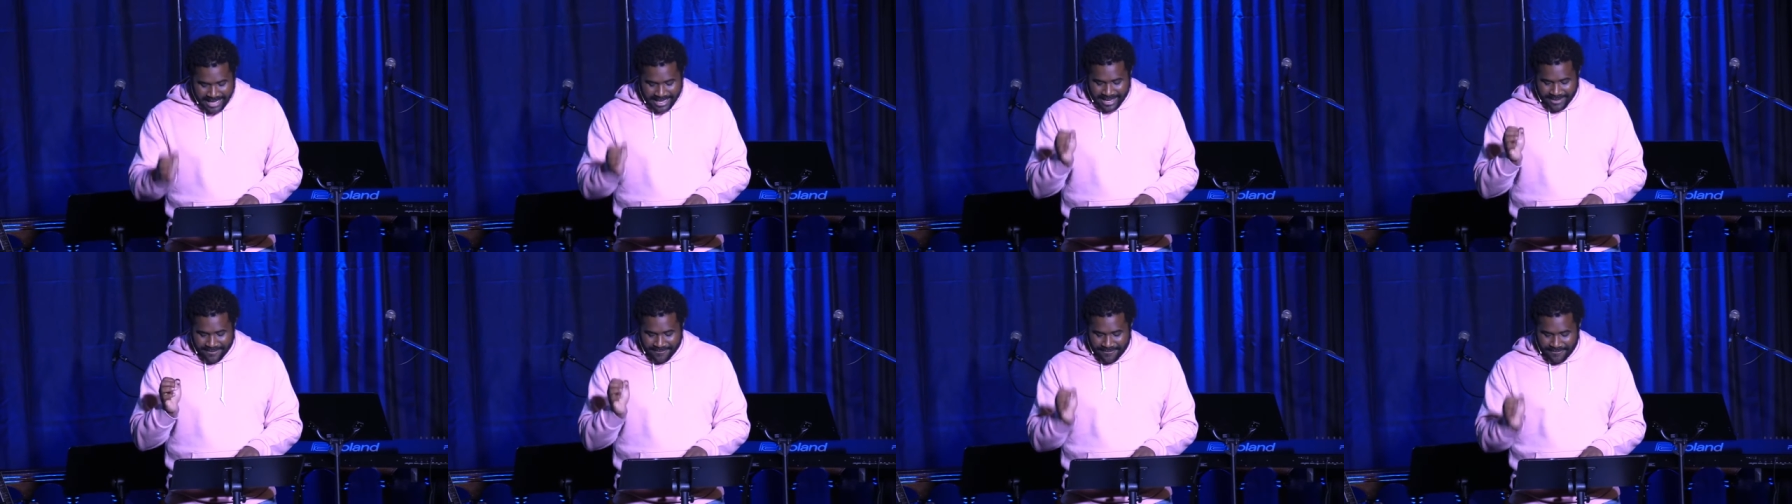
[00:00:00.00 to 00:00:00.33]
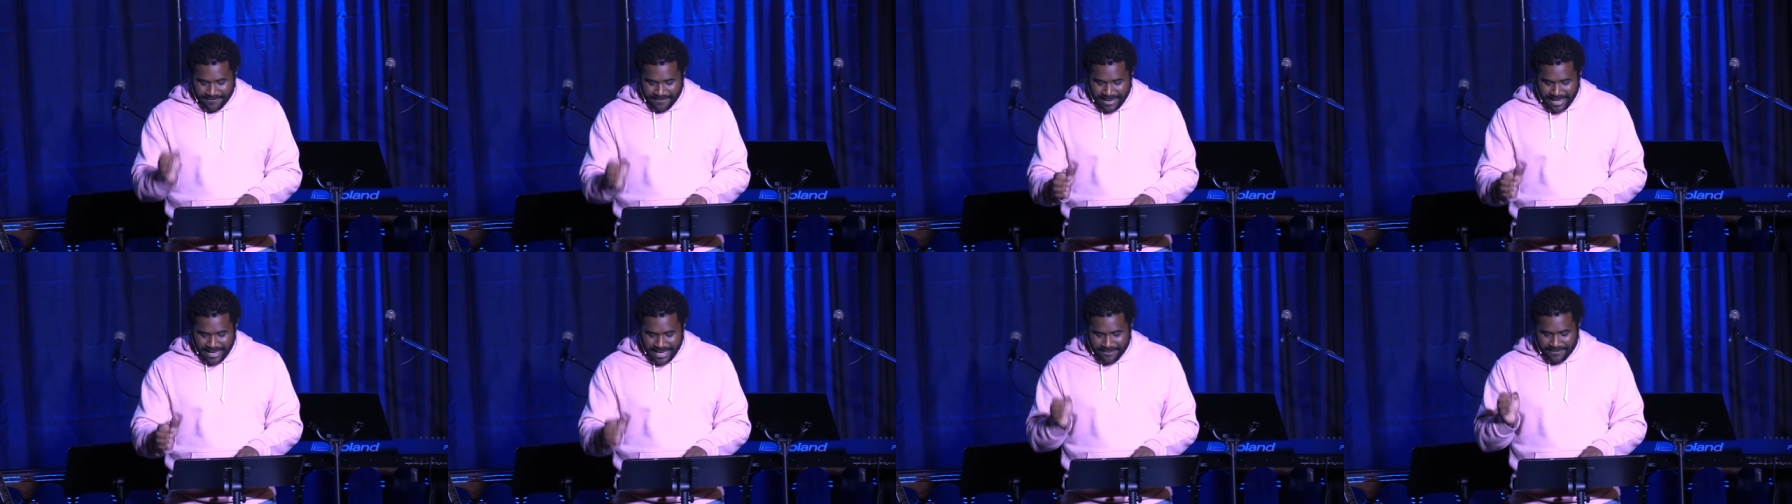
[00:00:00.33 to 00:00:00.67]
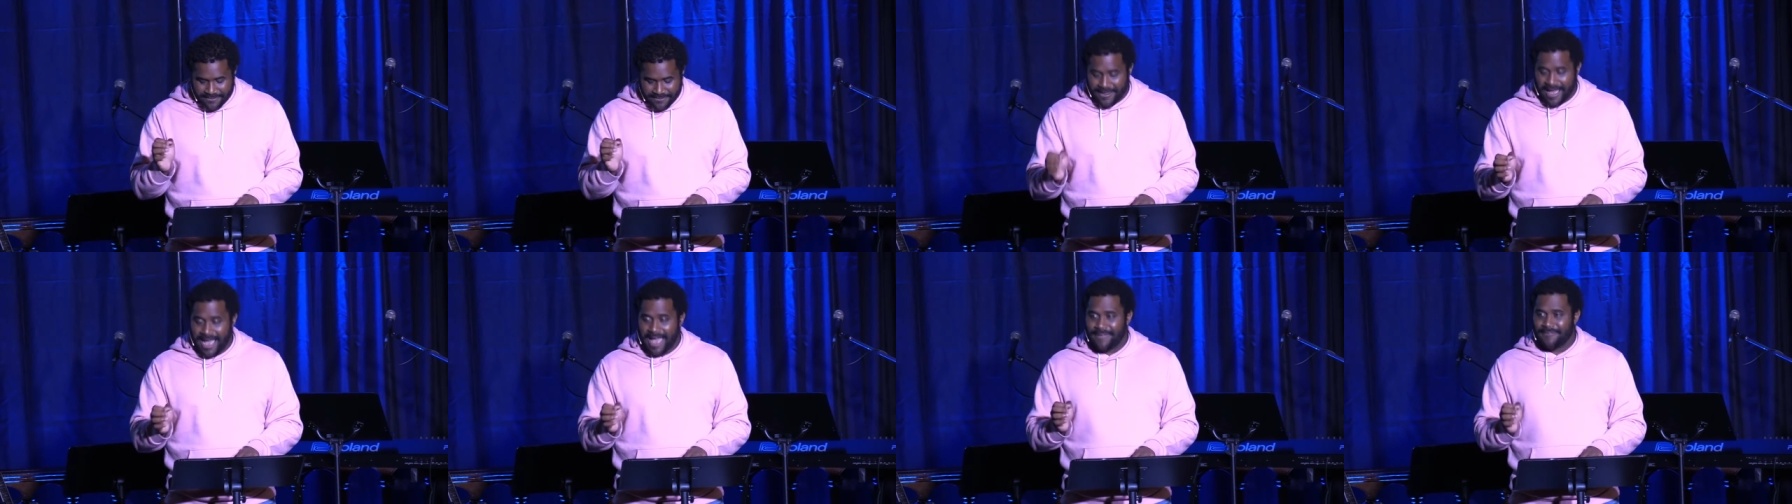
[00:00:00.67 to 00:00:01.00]
can feed
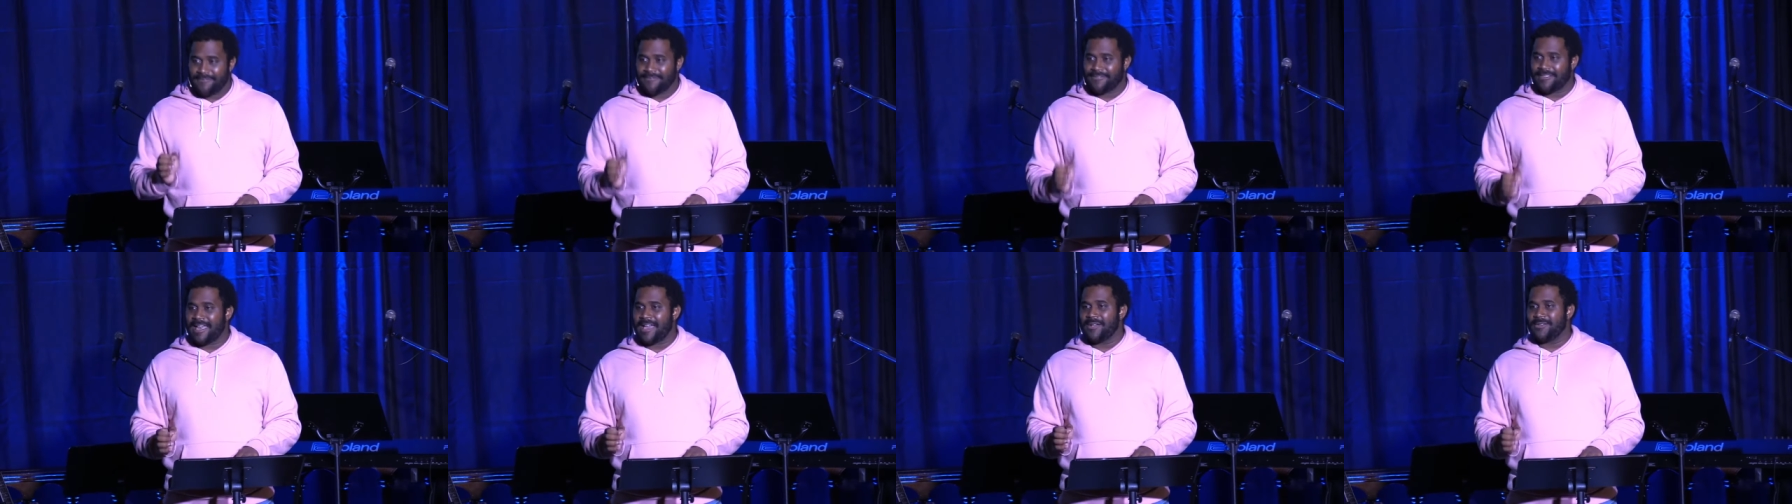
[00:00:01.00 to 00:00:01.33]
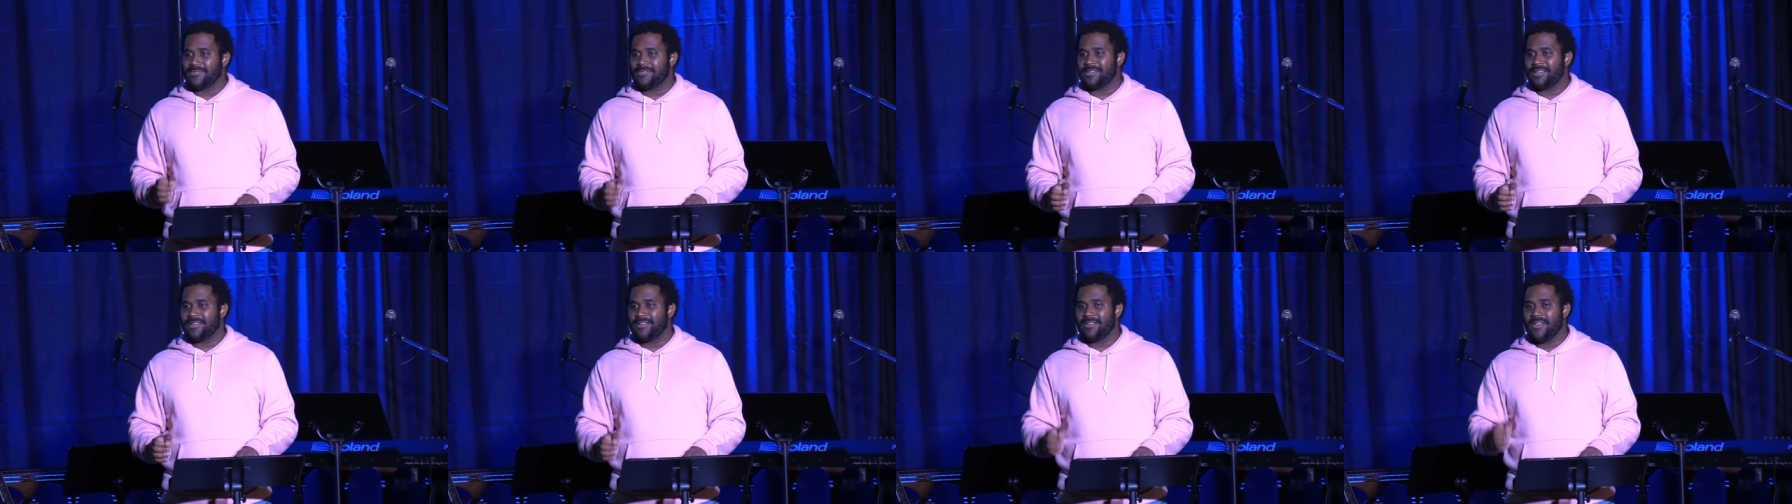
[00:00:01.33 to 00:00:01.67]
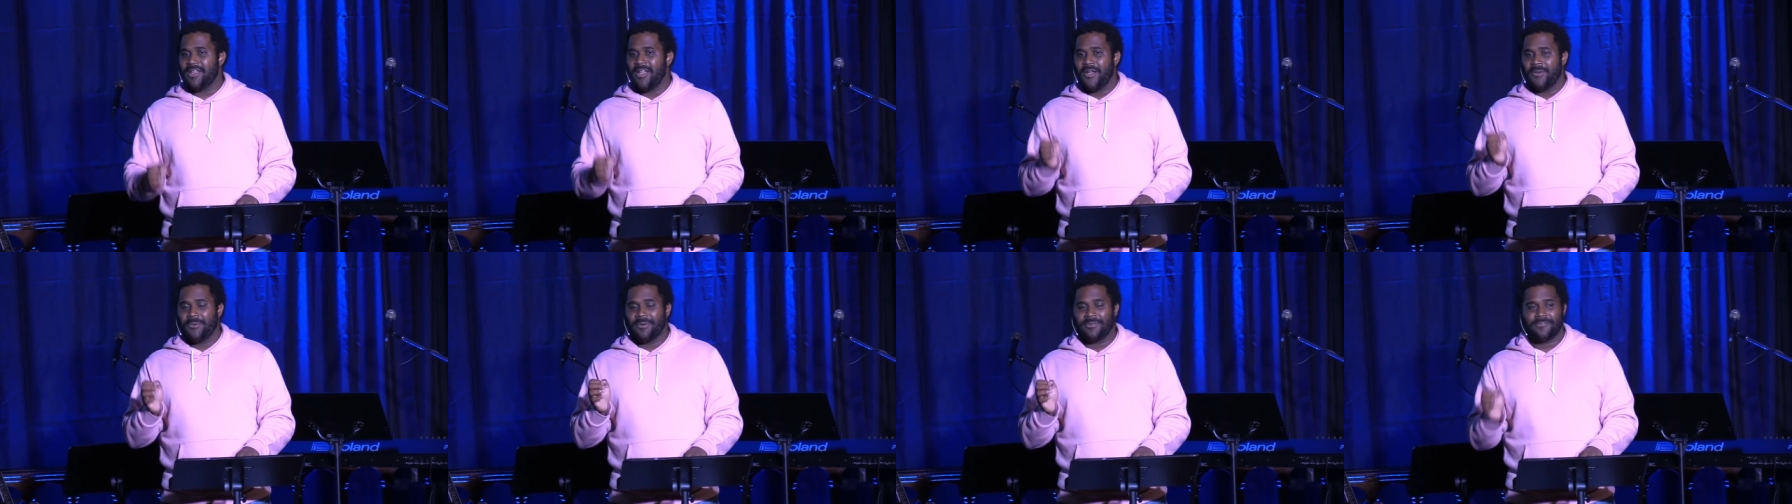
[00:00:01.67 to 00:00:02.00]
5,000
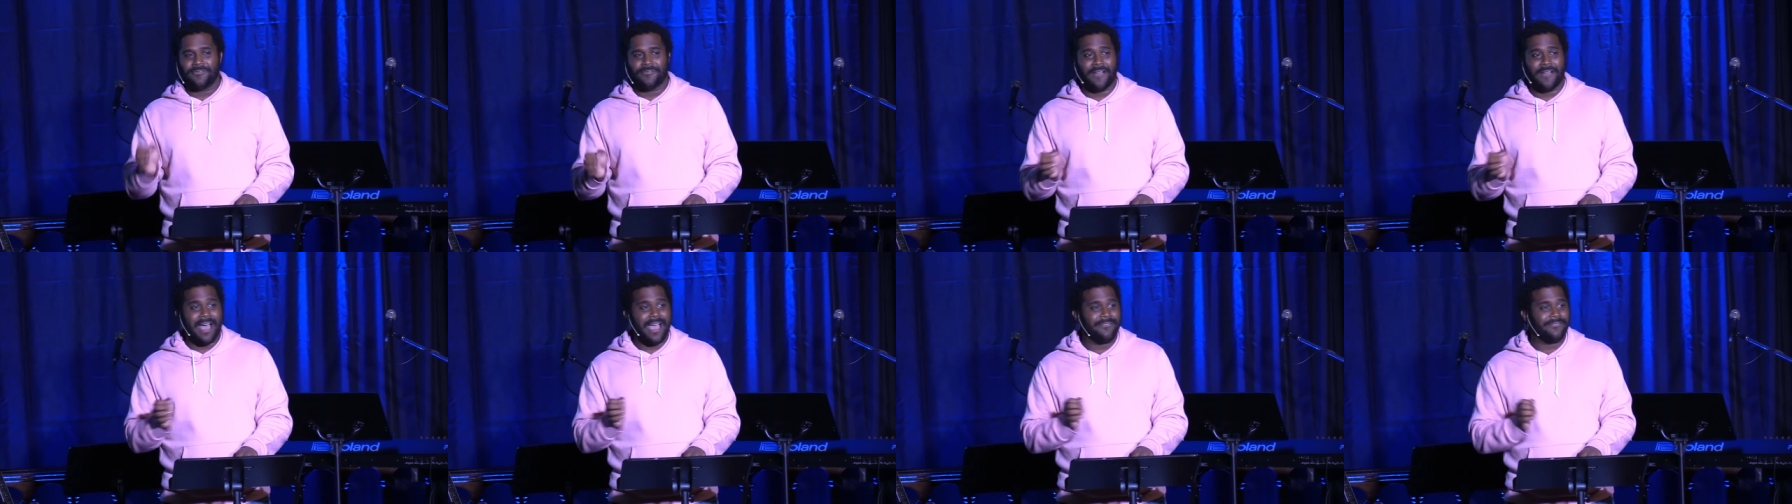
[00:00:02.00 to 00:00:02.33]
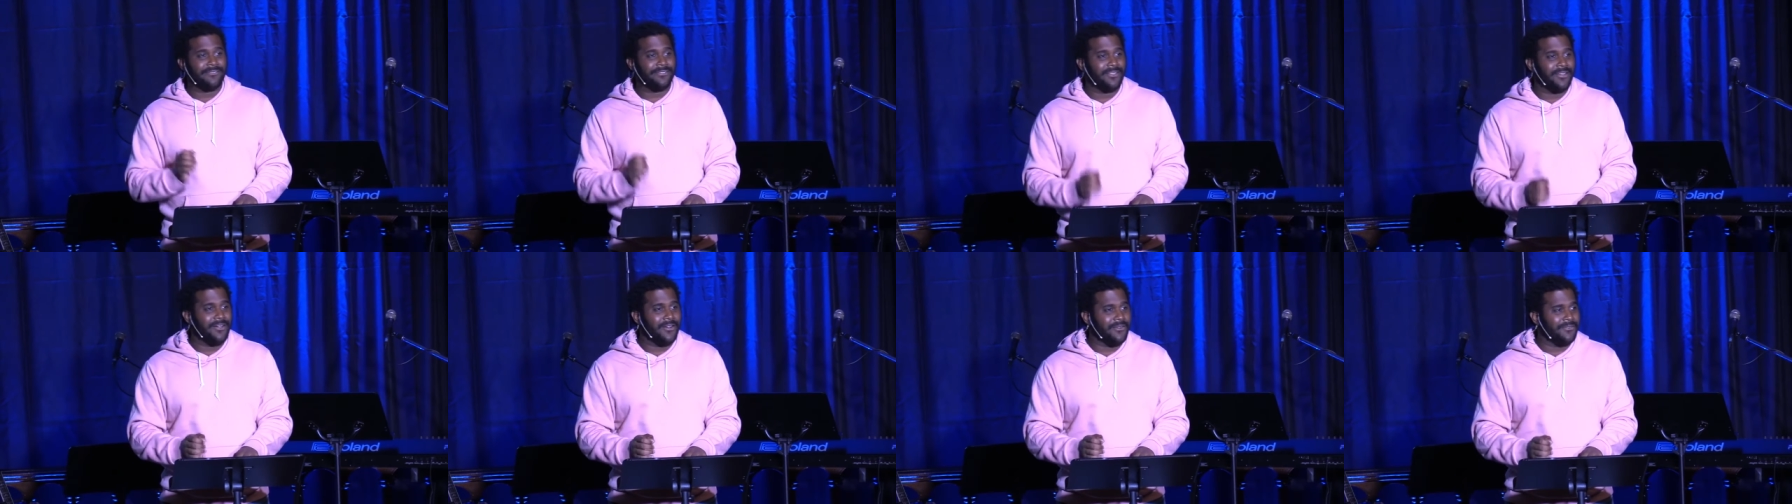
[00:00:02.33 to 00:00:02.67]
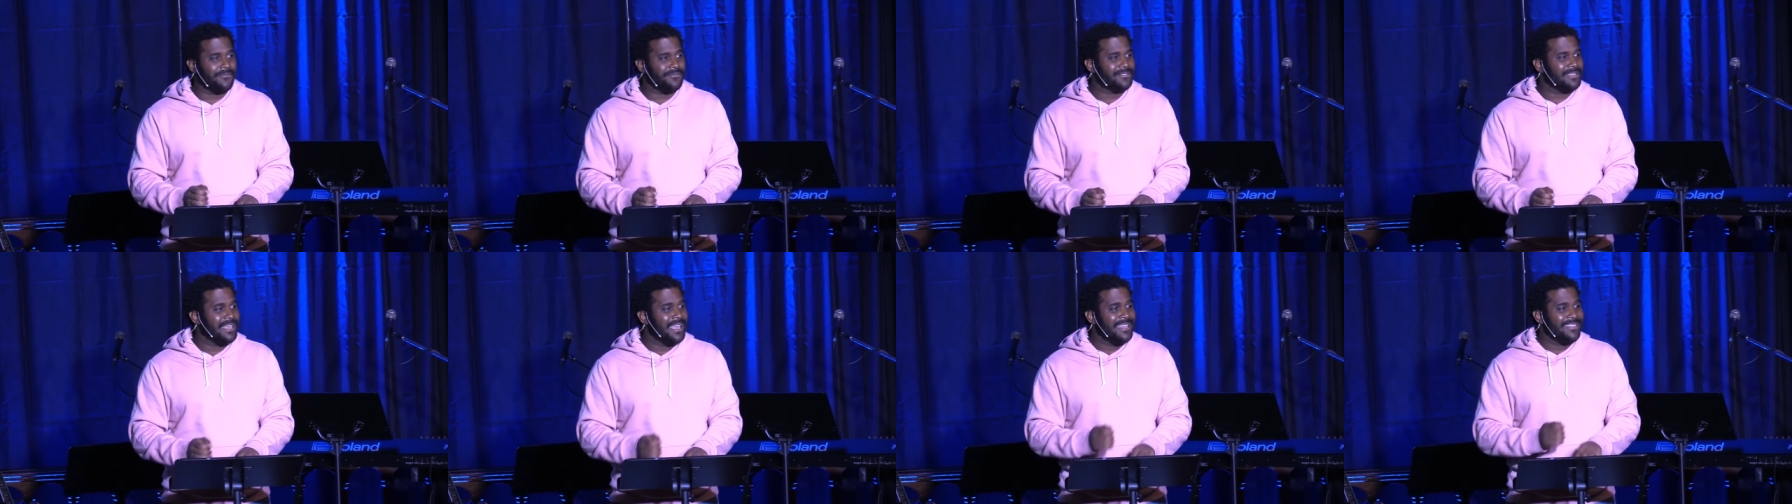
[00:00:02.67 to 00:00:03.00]
with five
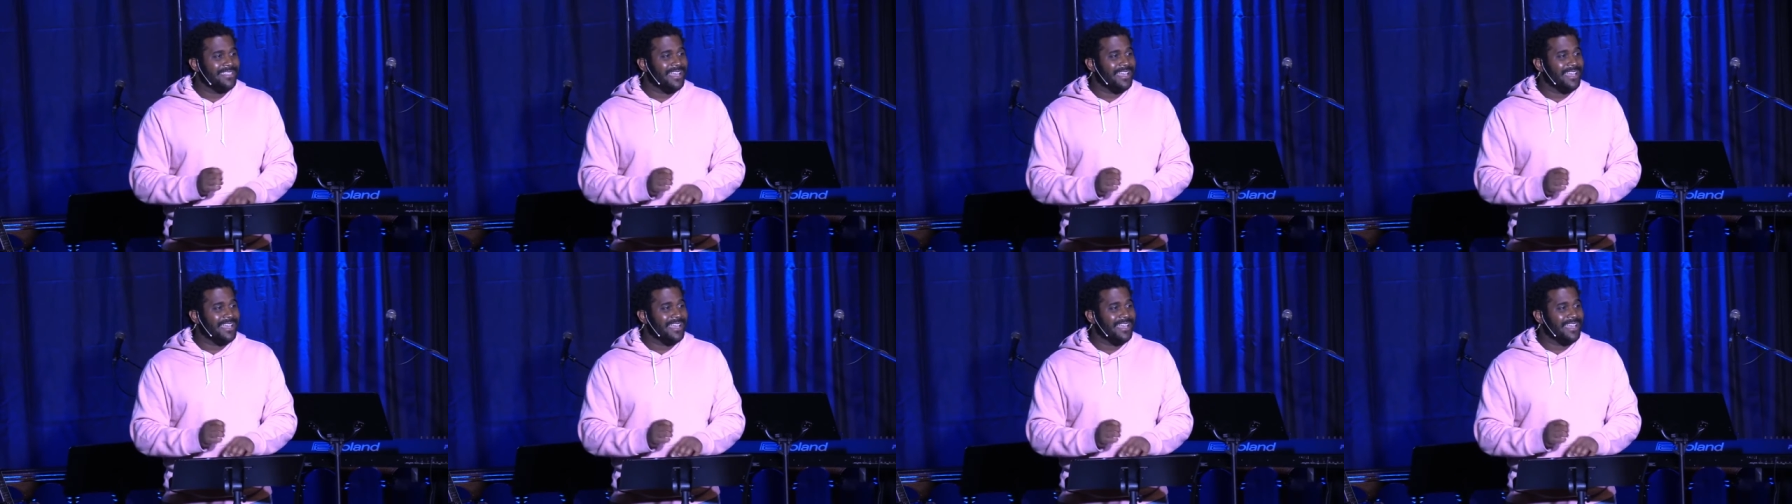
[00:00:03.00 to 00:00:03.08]
loaves.